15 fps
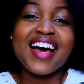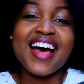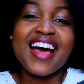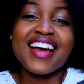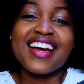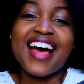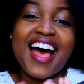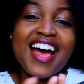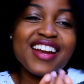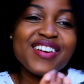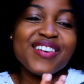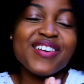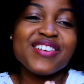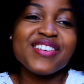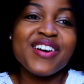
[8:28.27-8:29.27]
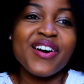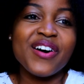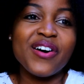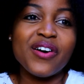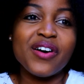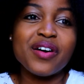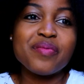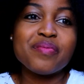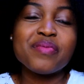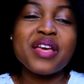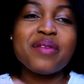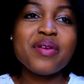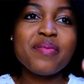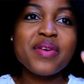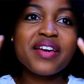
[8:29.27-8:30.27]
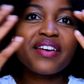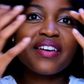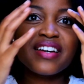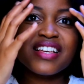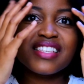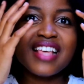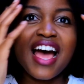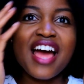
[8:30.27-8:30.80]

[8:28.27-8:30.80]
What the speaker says: I don't know, maybe because